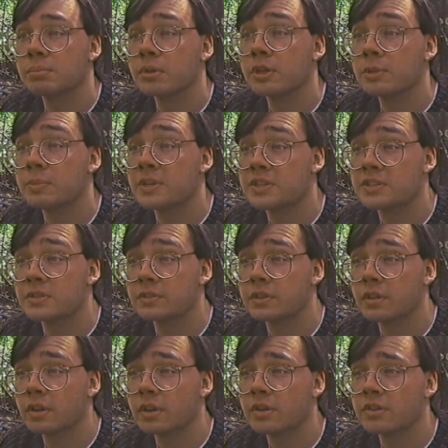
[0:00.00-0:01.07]
Bloody pieces of
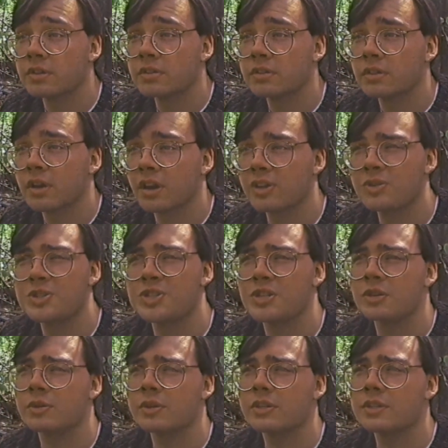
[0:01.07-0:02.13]
cloth? Are you
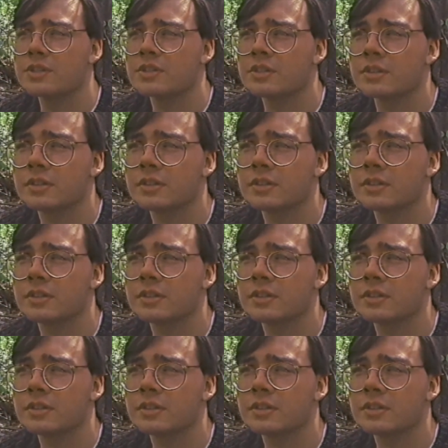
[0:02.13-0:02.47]
serious?